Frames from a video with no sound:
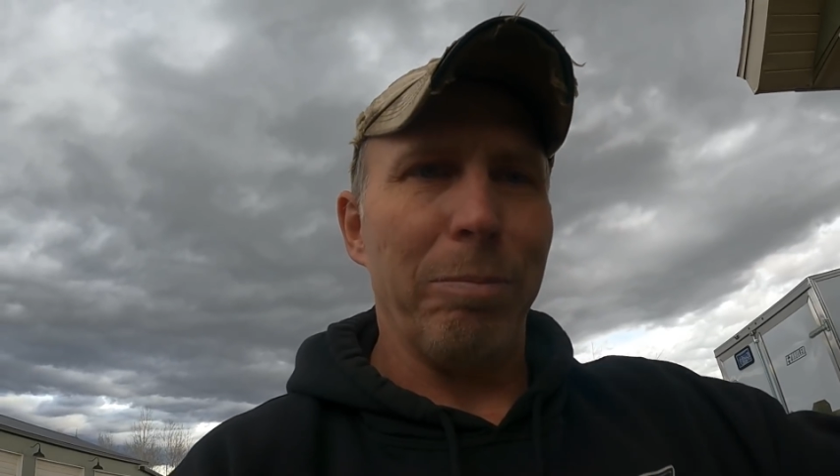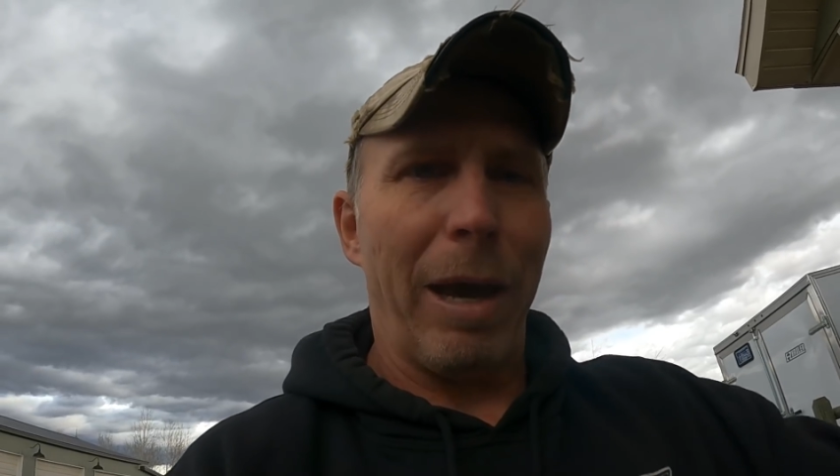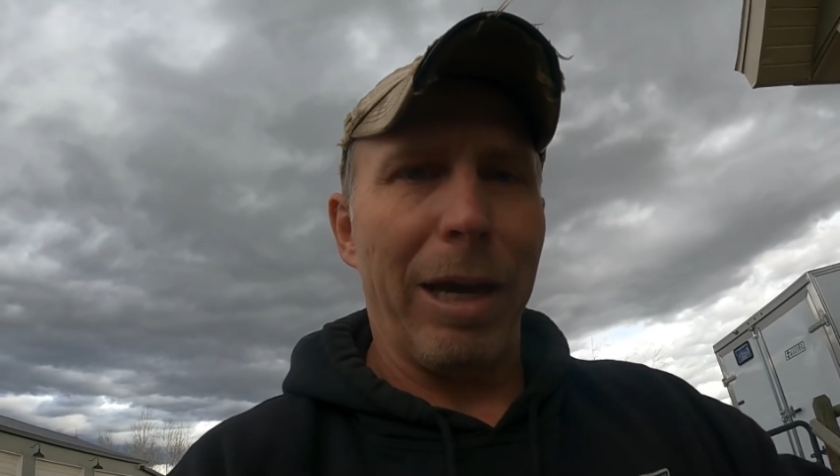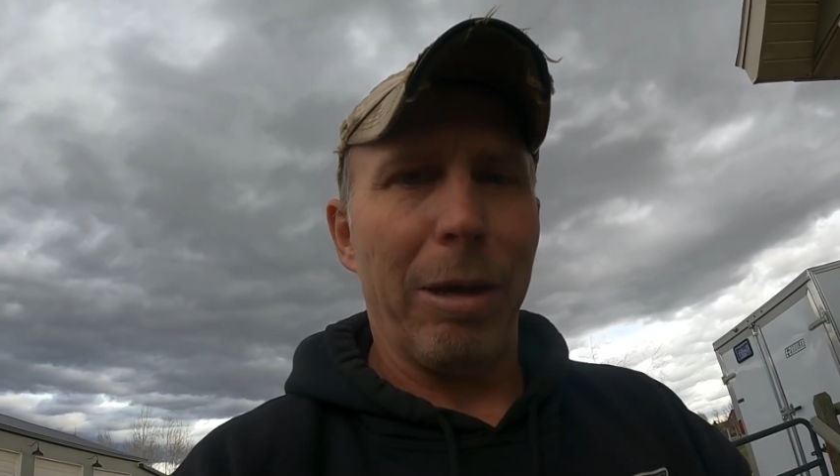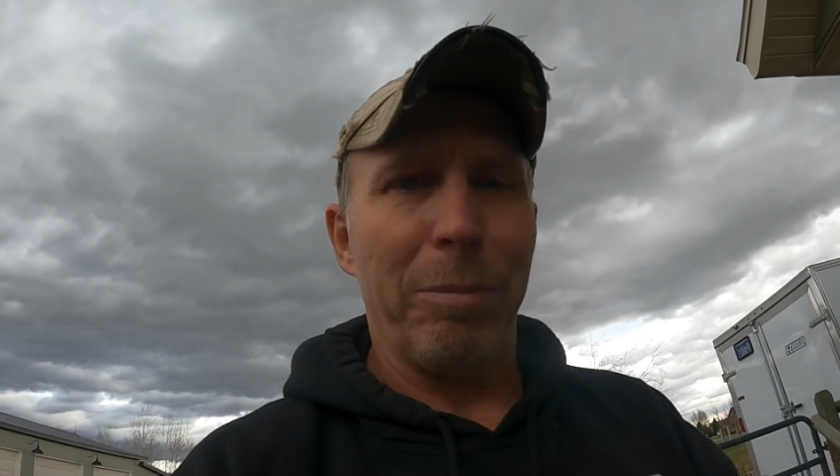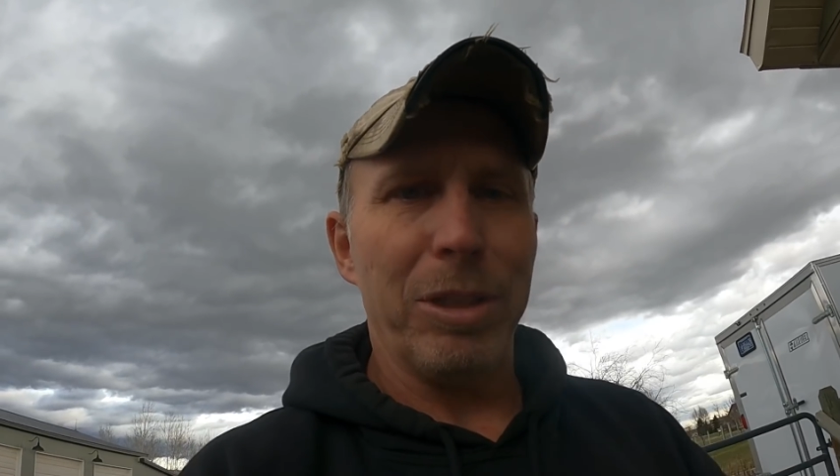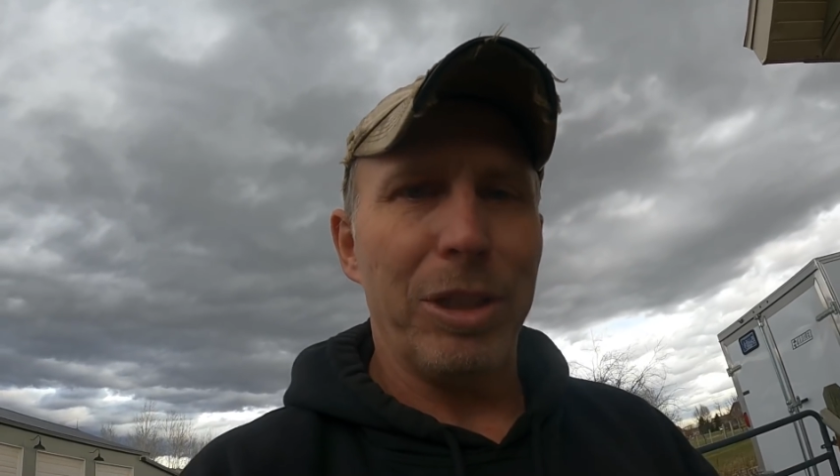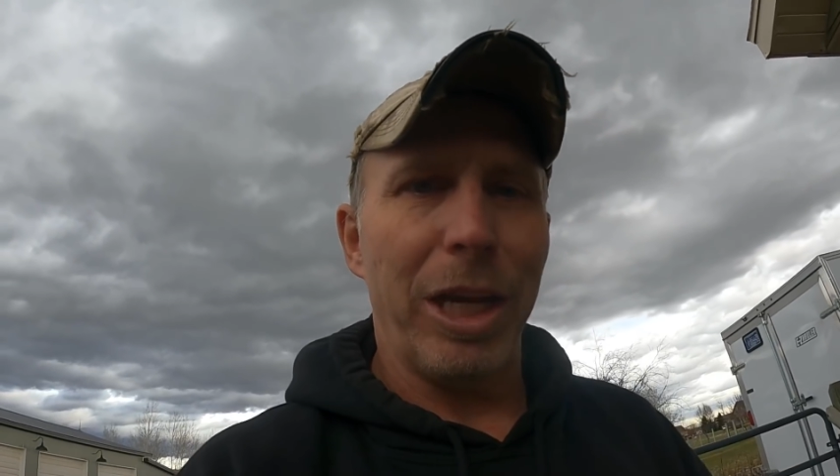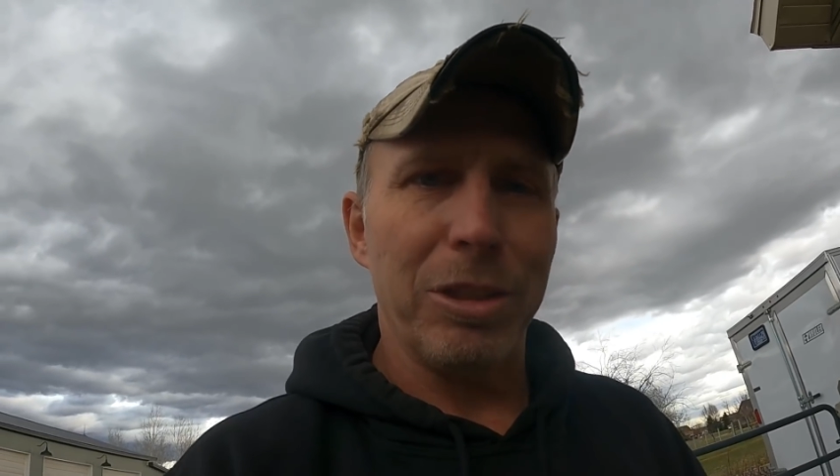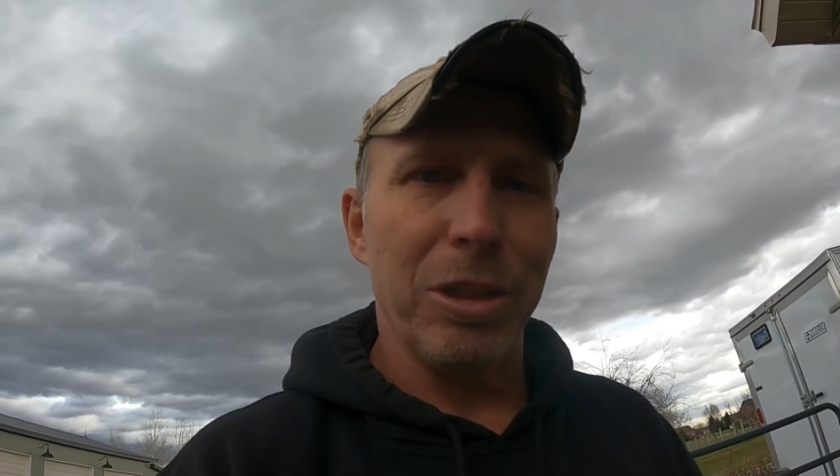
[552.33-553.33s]
and back up and
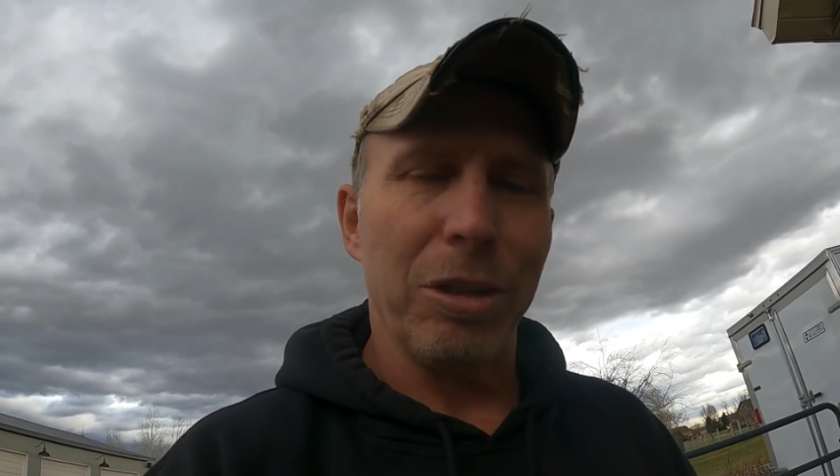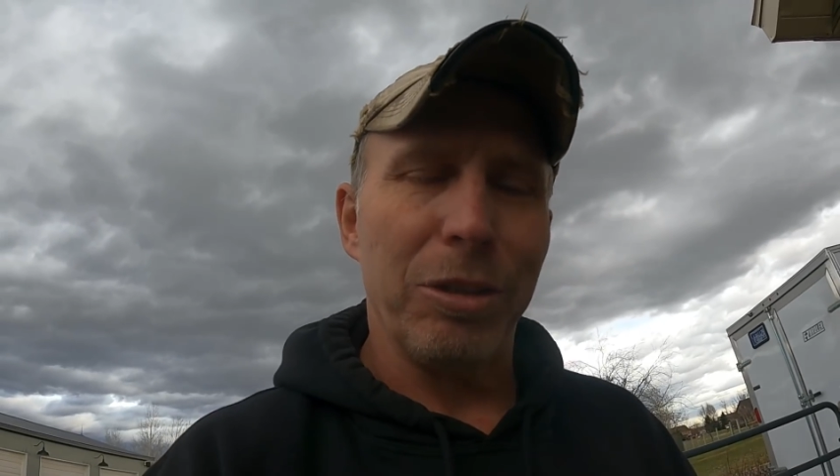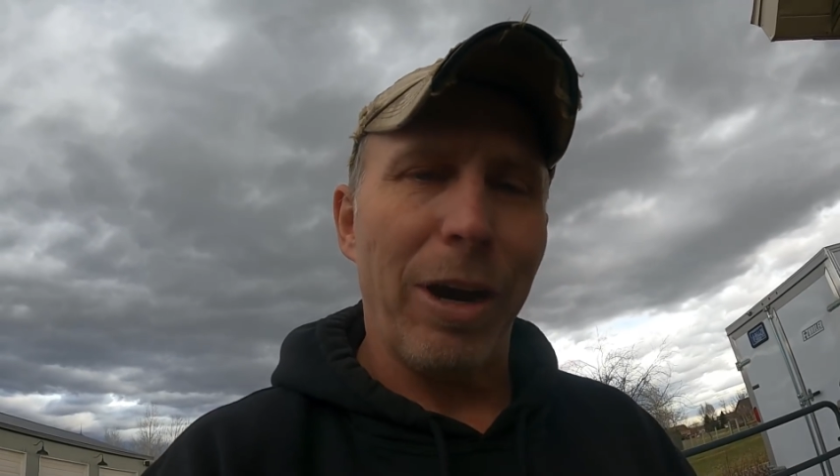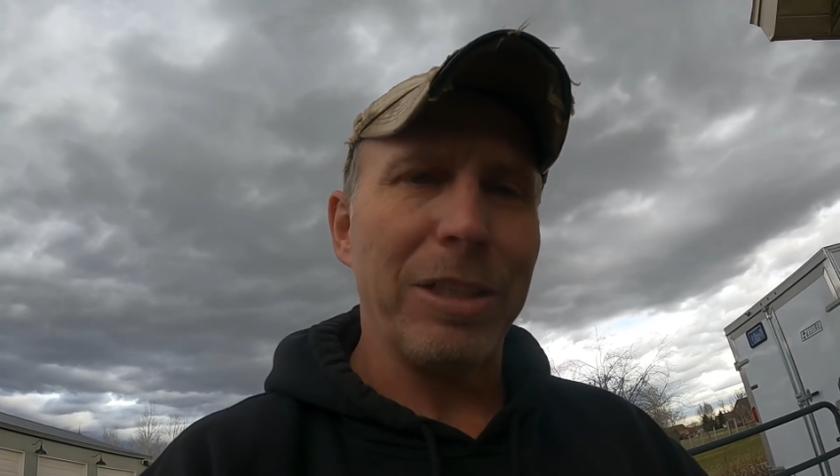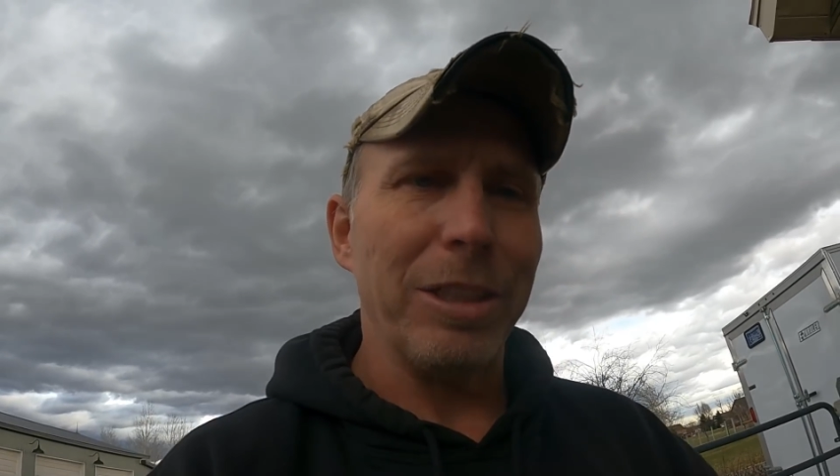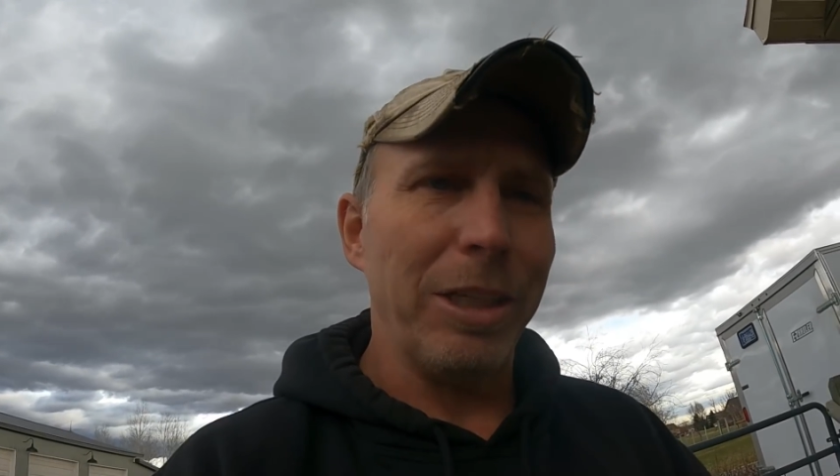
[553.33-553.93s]
change their direction.